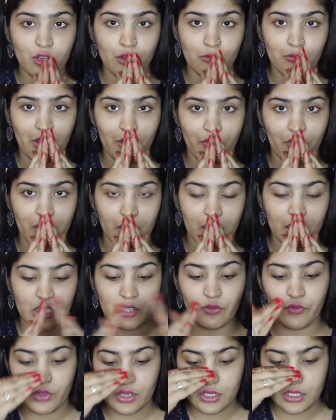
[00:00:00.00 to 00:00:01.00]
it on my
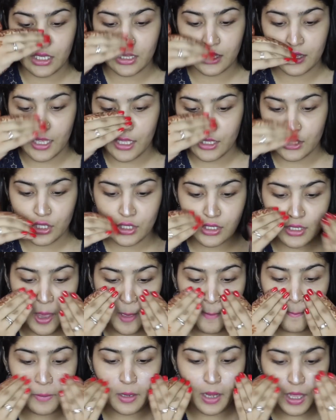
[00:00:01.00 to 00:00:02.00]
fingers first and then just
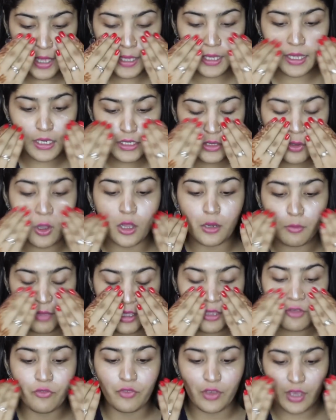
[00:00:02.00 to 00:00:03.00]
apply it on
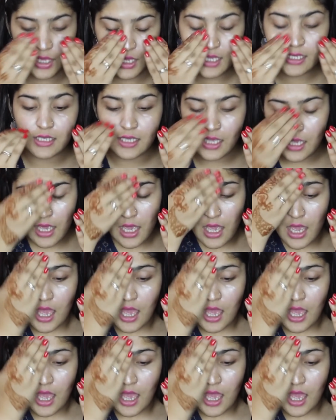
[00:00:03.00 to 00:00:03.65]
my face.